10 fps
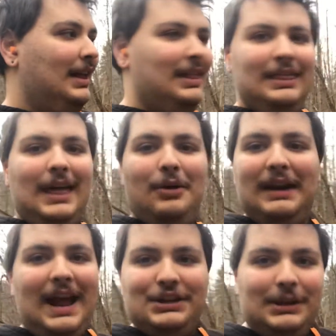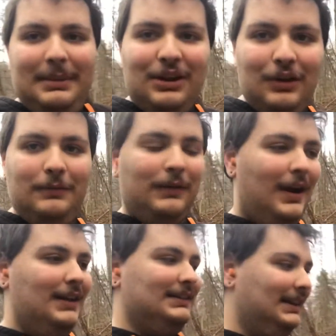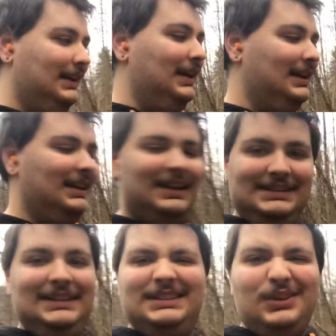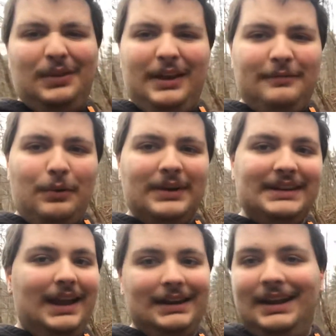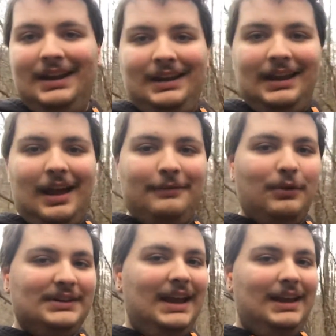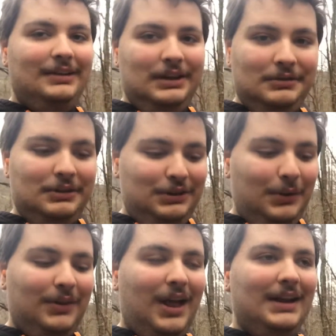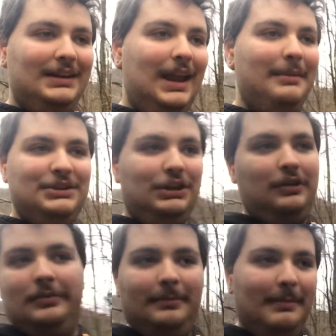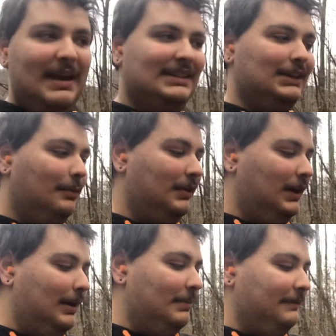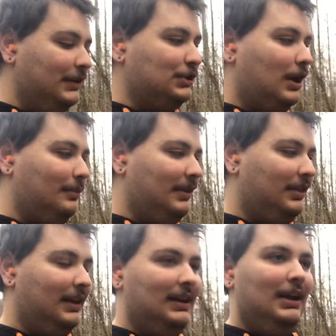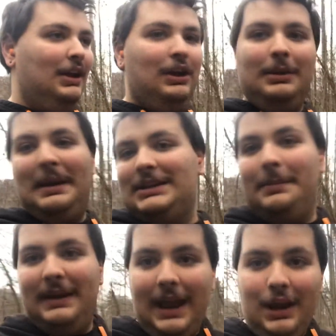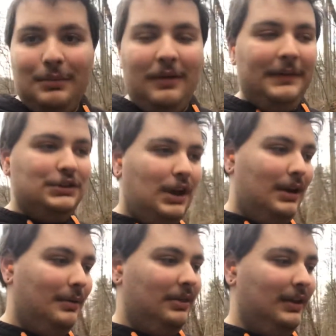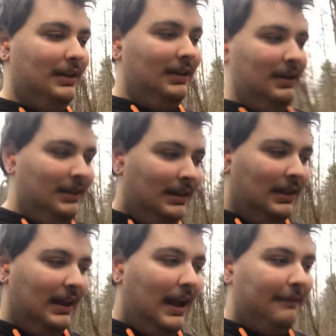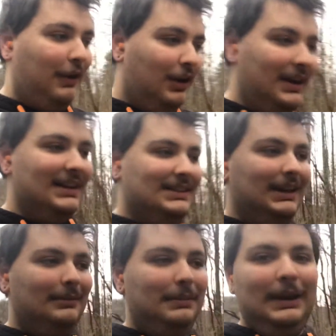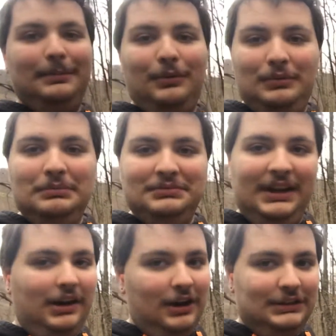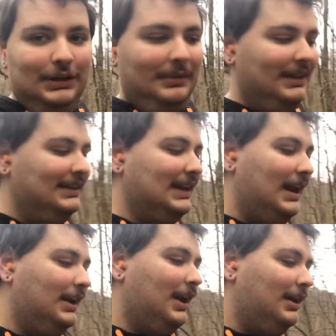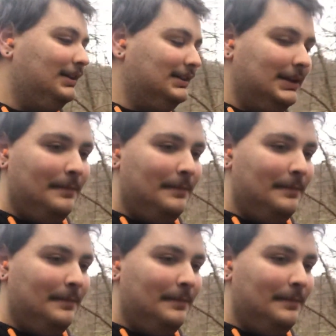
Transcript: that would actually be good for hunting. Because this is only a 410. Yeah, 410 could do a lot of damage. It could mess someone up if you shot them with it. It could mess up an animal if you shot it with it. Like I've heard and seen people deer hunting with these kind of guns.